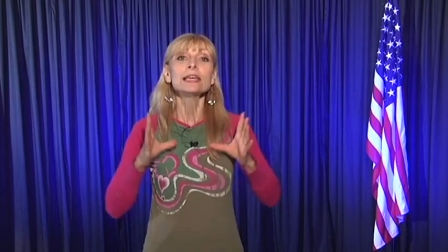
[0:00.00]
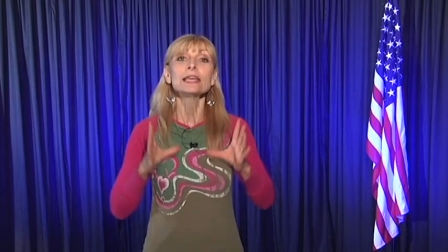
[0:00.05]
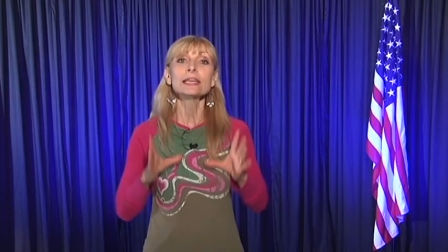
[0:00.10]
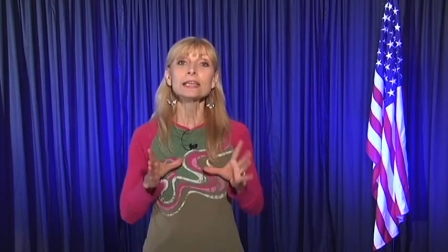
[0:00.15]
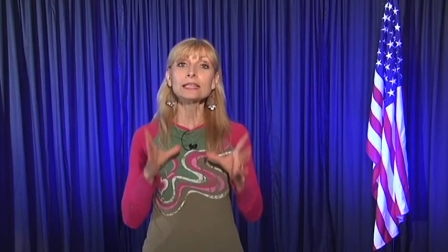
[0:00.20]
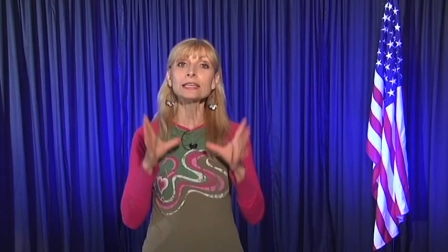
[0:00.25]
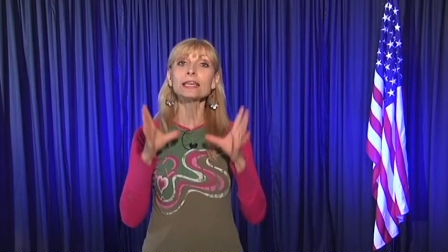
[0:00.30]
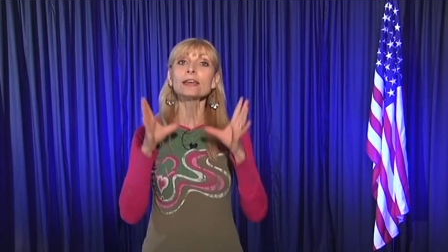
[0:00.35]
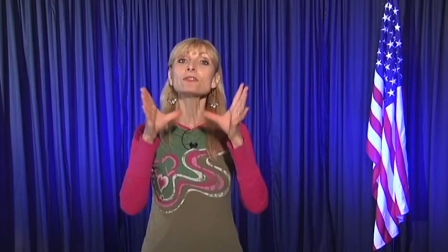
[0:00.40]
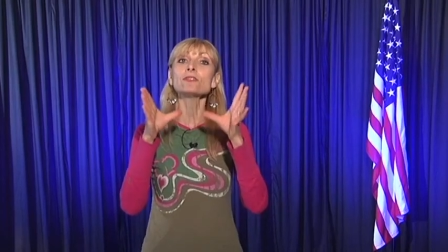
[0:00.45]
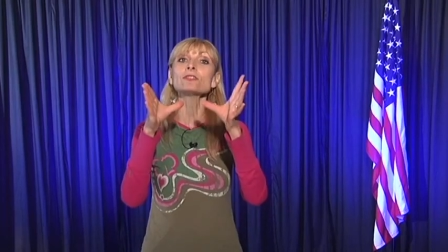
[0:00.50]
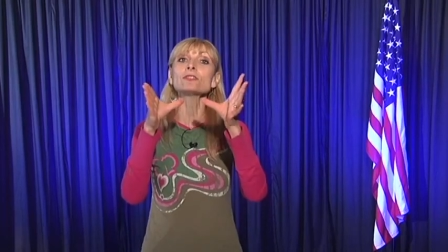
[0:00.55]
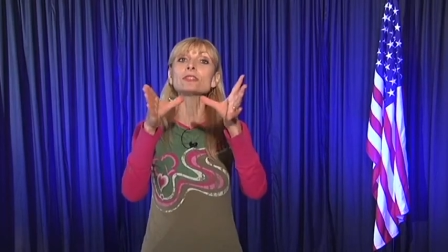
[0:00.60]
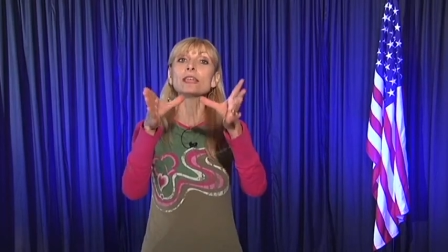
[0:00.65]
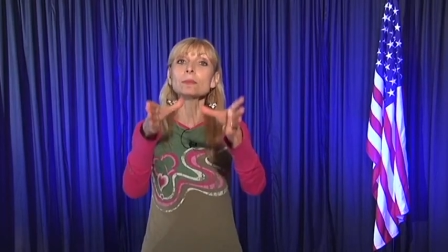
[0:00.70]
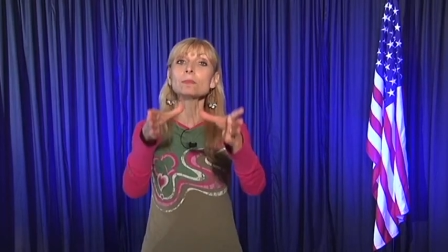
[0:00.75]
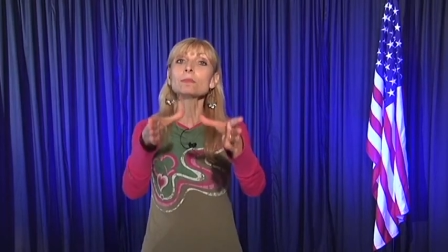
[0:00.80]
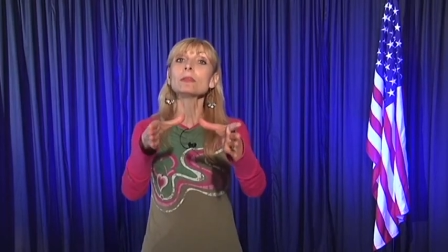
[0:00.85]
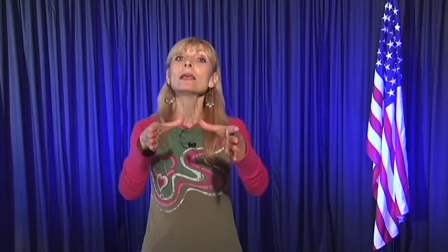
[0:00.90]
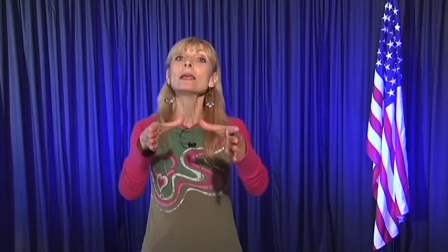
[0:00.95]
he gives
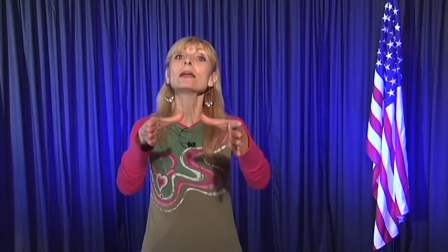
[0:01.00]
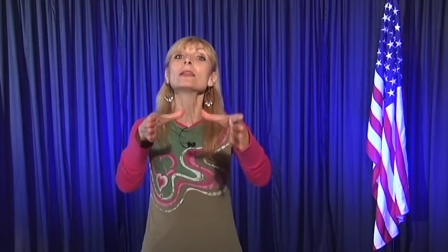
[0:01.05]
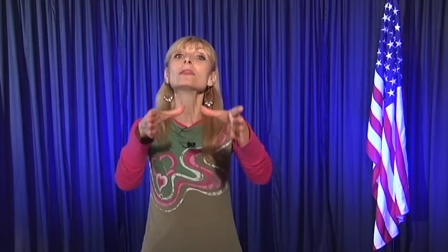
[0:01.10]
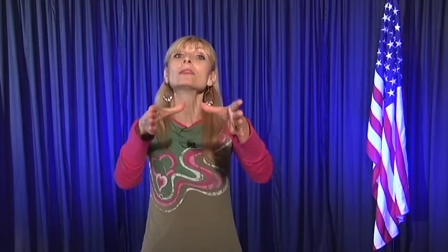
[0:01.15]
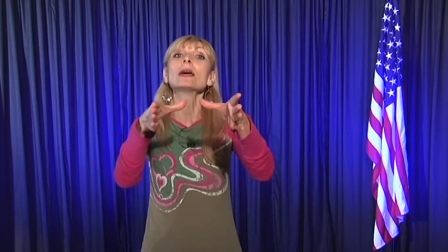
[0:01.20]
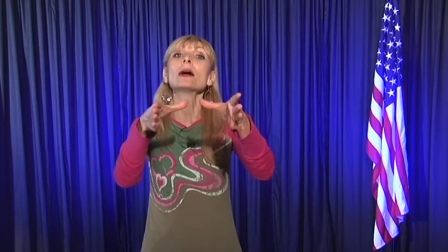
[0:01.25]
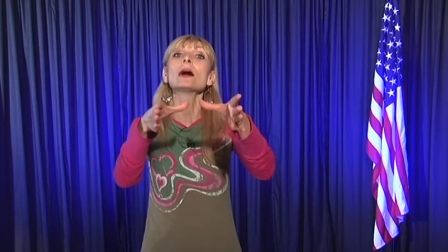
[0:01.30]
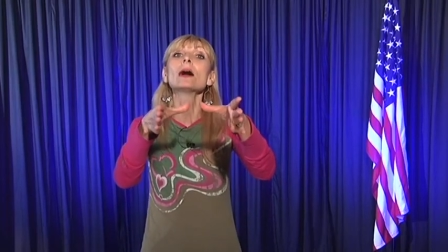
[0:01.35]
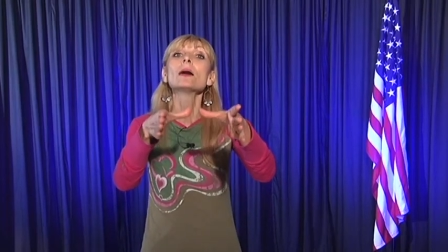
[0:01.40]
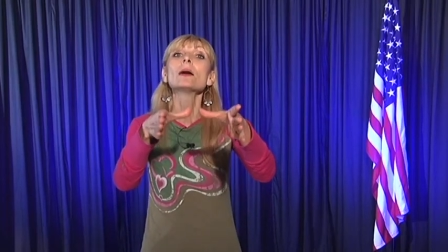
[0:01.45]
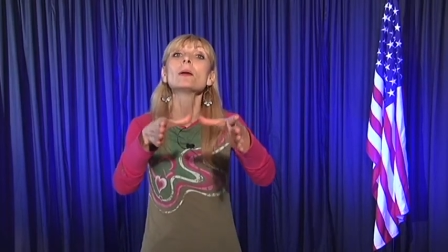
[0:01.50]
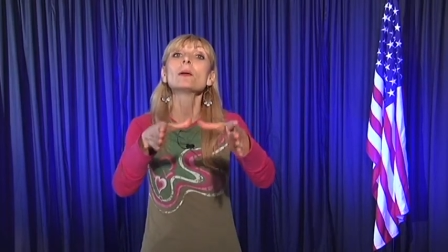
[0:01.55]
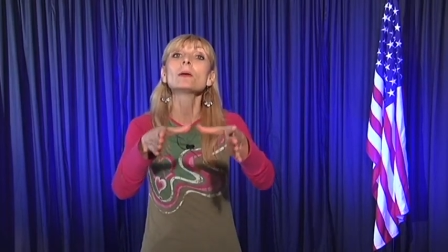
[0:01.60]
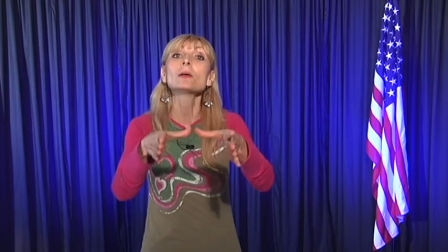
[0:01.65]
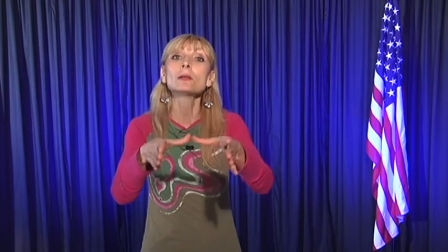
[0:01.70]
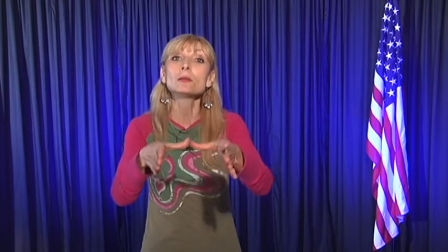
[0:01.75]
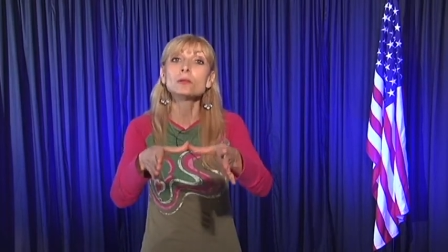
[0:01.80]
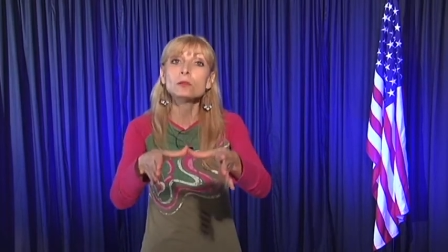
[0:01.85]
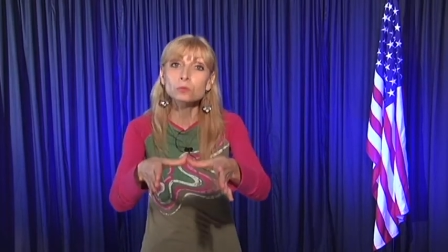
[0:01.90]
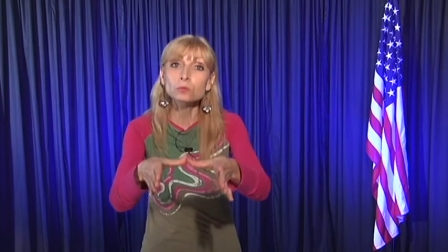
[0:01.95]
them the
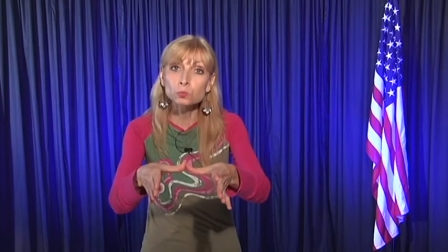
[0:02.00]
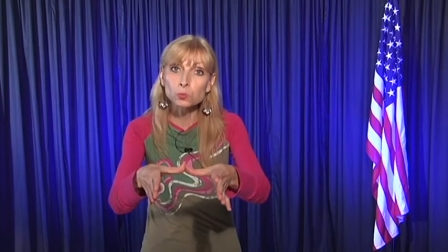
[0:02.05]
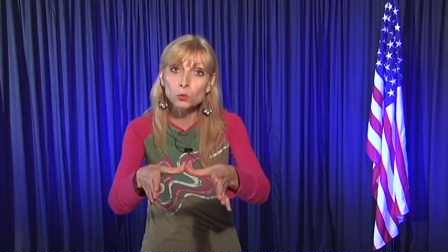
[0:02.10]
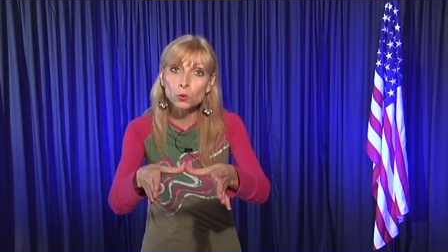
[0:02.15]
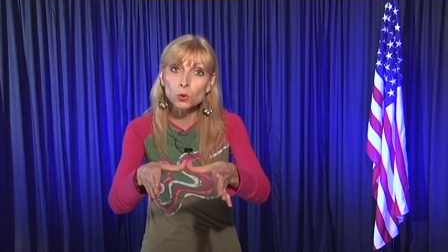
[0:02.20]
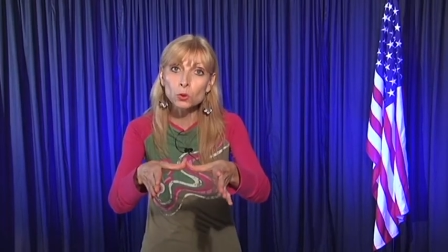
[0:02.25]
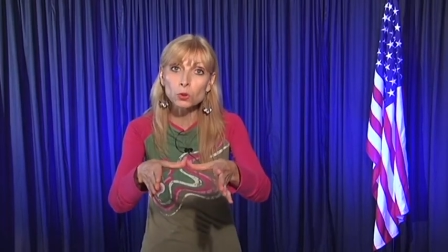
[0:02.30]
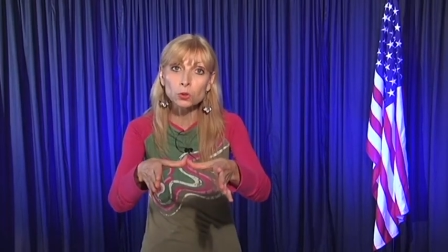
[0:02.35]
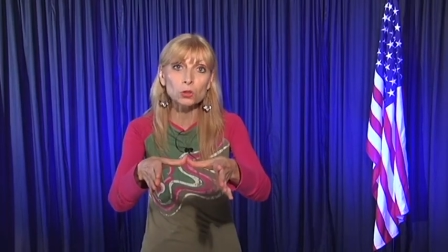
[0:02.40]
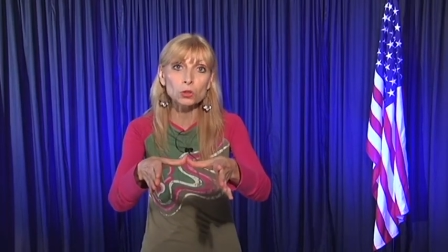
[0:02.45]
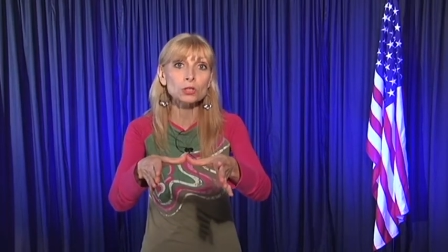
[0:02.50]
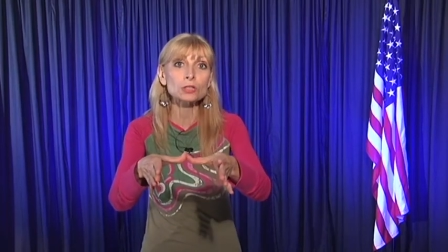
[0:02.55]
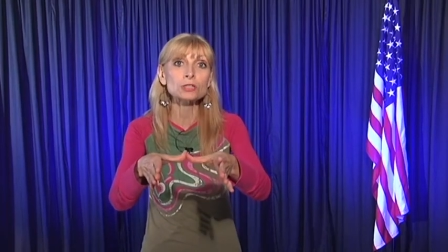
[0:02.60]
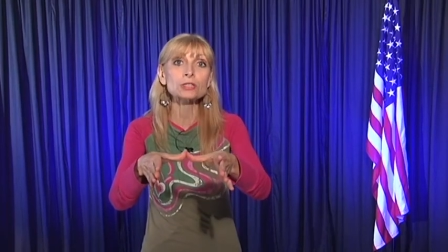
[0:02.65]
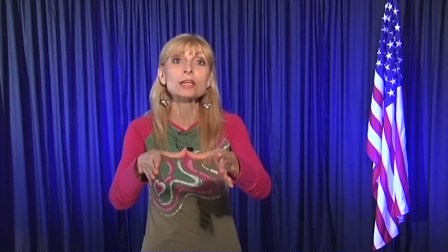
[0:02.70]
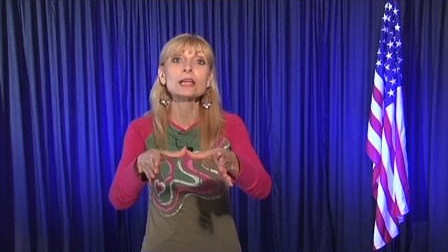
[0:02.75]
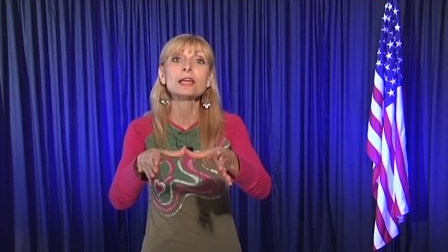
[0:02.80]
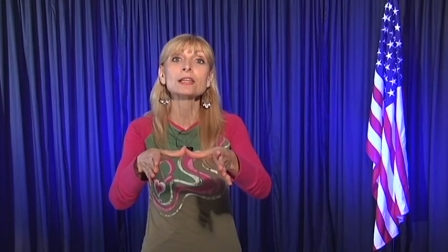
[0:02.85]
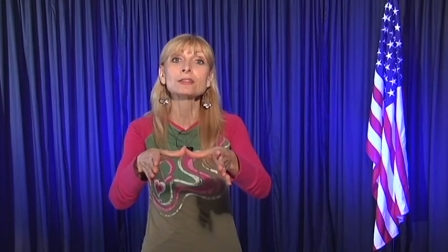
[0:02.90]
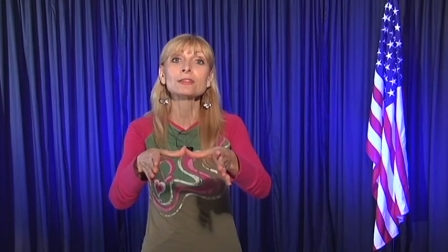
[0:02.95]

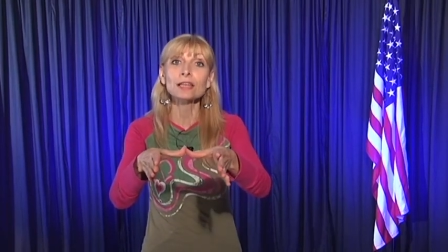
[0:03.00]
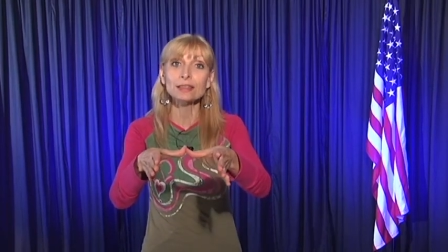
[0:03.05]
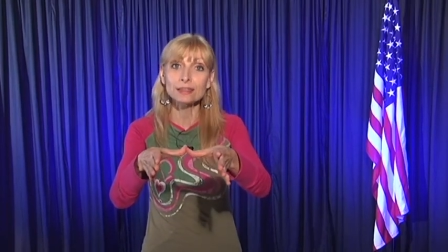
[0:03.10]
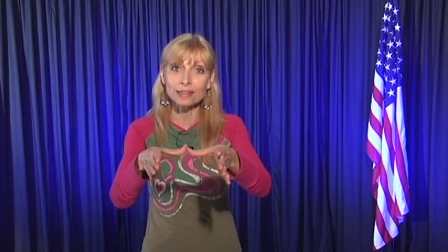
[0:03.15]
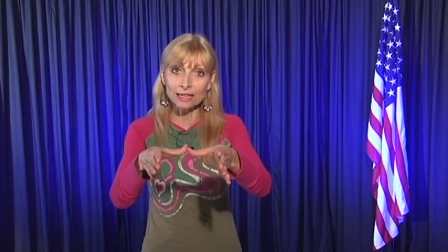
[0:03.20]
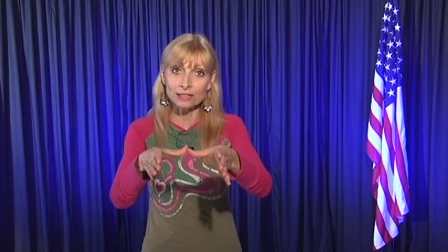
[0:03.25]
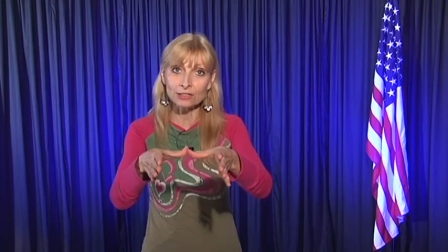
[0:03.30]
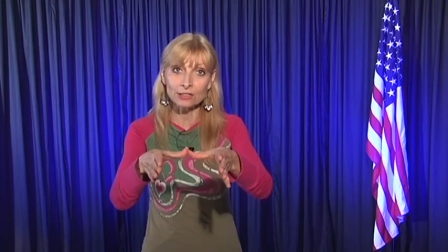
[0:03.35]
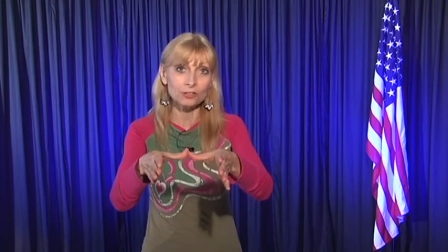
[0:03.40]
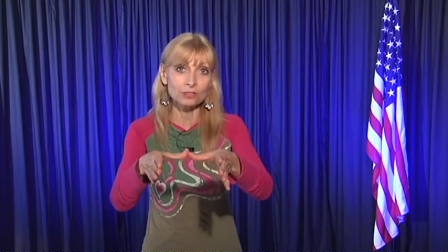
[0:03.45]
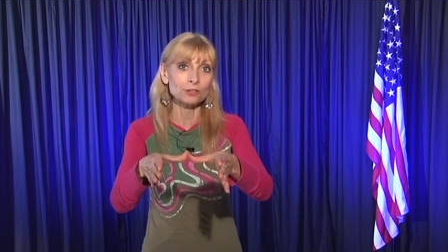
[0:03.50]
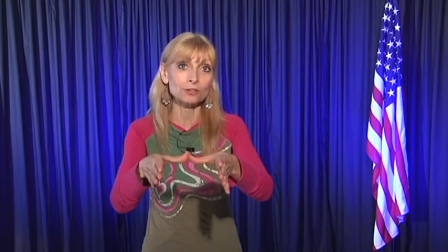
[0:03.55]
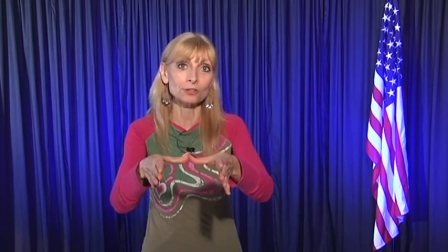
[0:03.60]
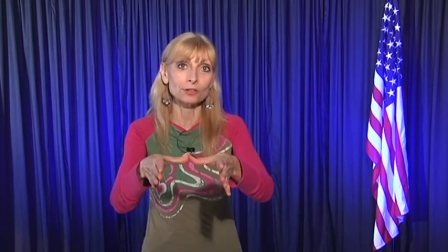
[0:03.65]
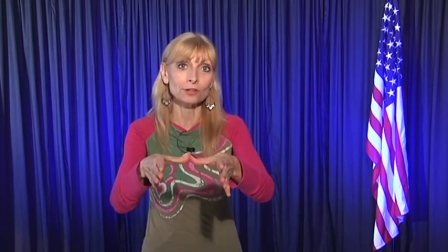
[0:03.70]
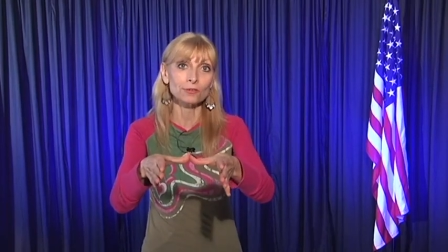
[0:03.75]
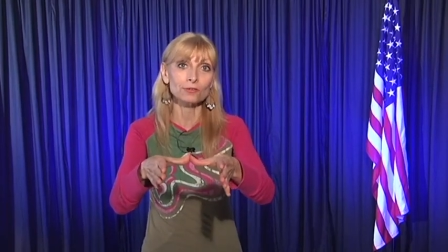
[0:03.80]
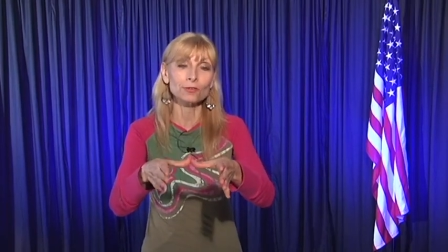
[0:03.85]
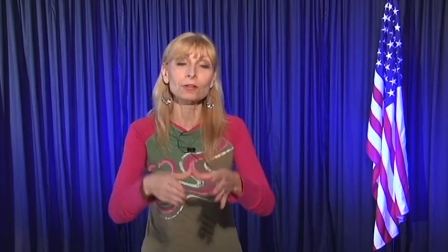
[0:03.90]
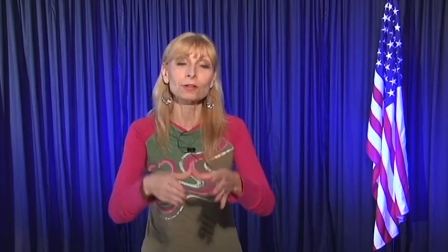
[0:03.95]
rulers that they
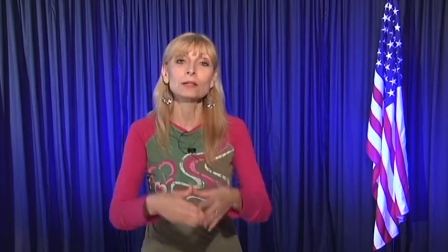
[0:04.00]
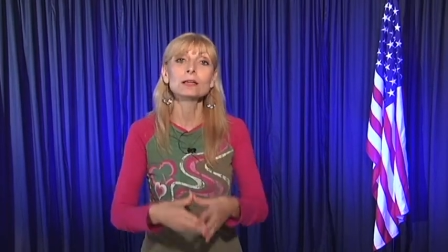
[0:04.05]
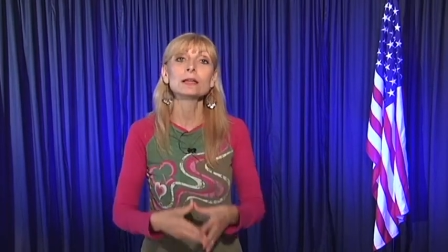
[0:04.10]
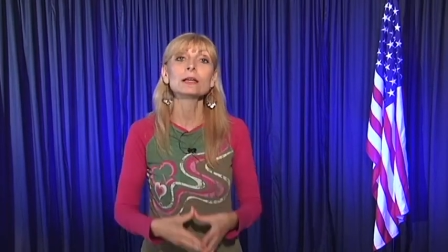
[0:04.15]
deserve.